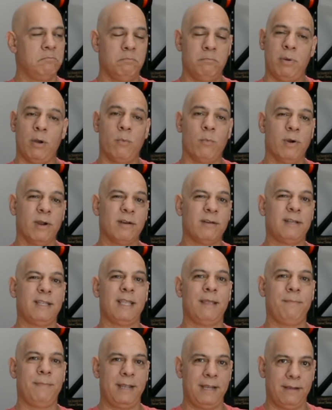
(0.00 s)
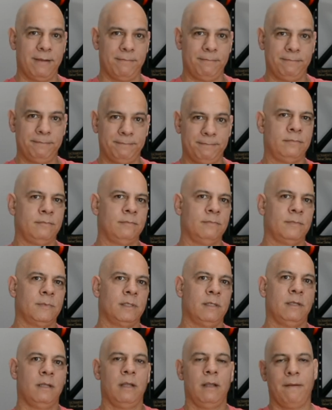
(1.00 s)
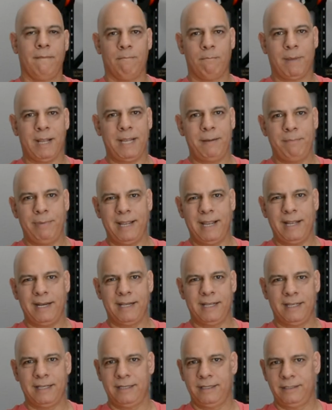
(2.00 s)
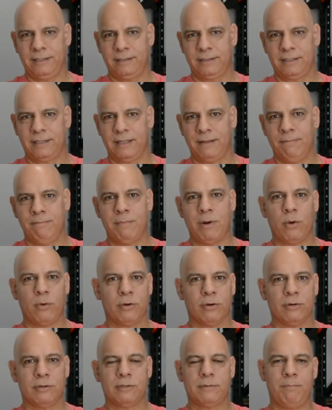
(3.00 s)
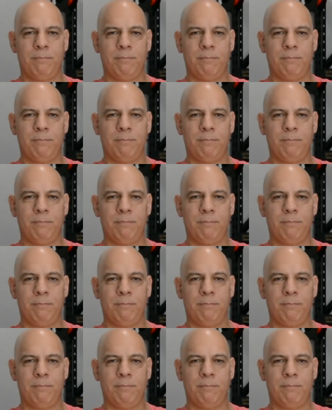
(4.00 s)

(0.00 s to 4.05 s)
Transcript: But where did they make them? My bet is motors,